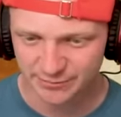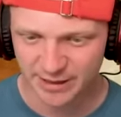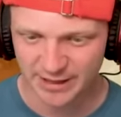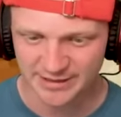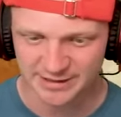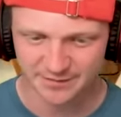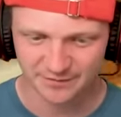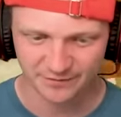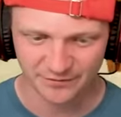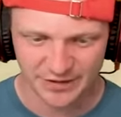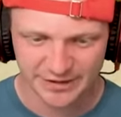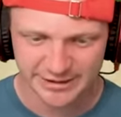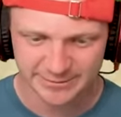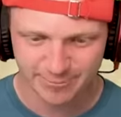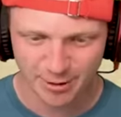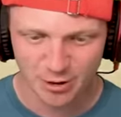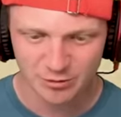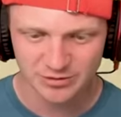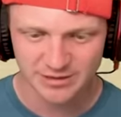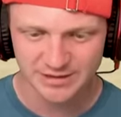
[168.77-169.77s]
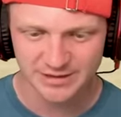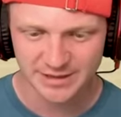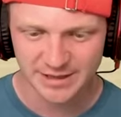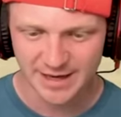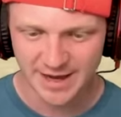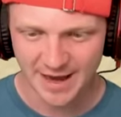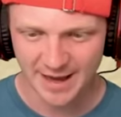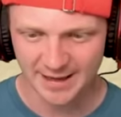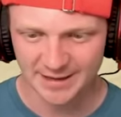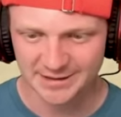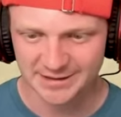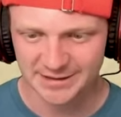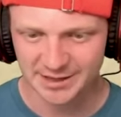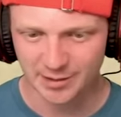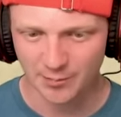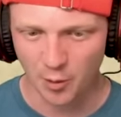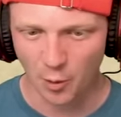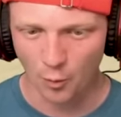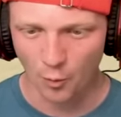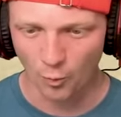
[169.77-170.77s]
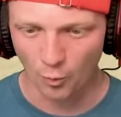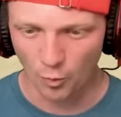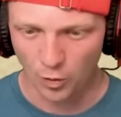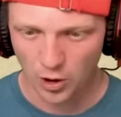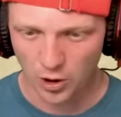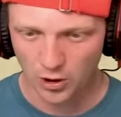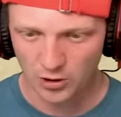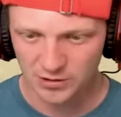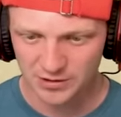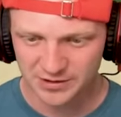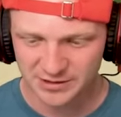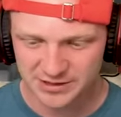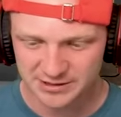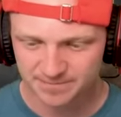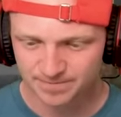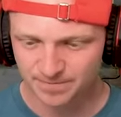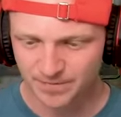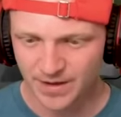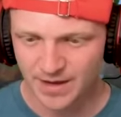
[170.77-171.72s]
We got some fence posts and some walls.